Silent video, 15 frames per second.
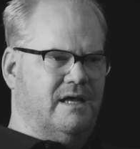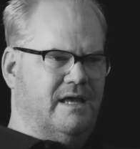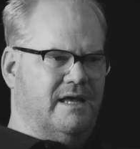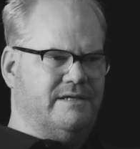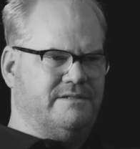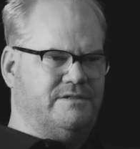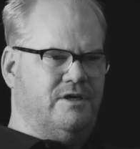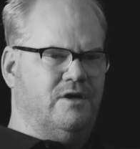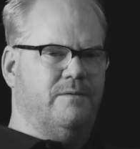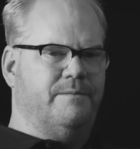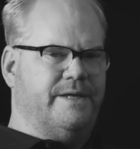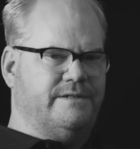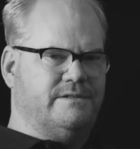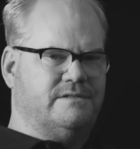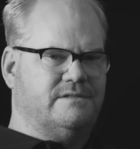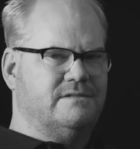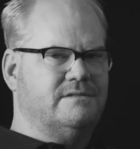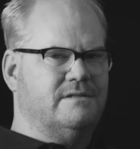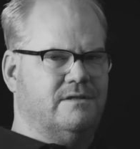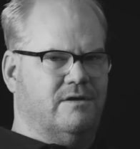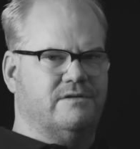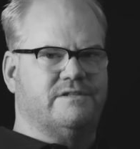as humans,
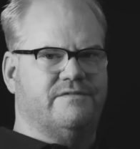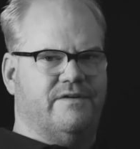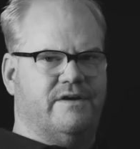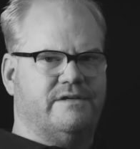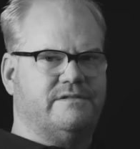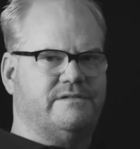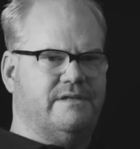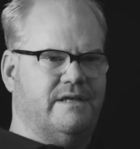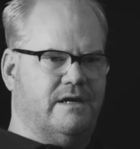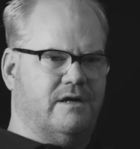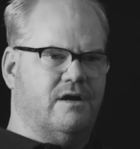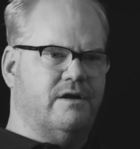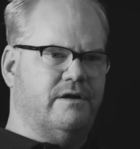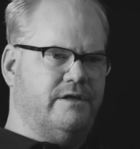those of us that are